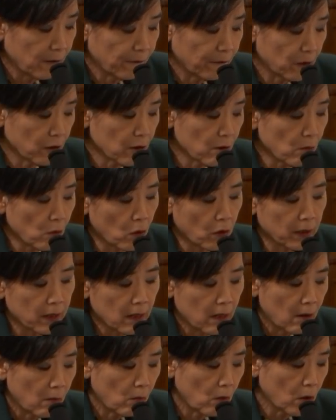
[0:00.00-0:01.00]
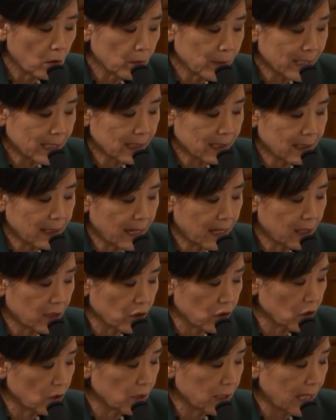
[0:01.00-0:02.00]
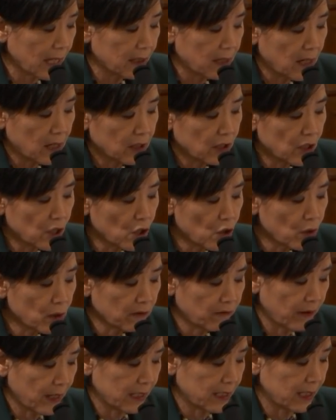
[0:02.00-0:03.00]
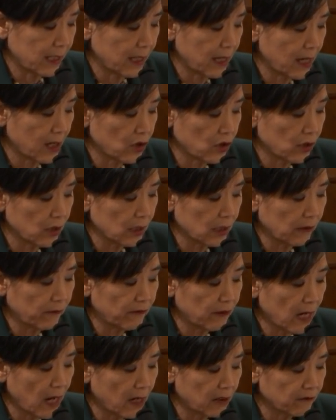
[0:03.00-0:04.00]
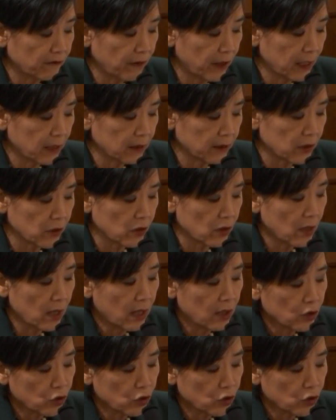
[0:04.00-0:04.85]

Furthermore, more recent data shows that new investigations of non-filers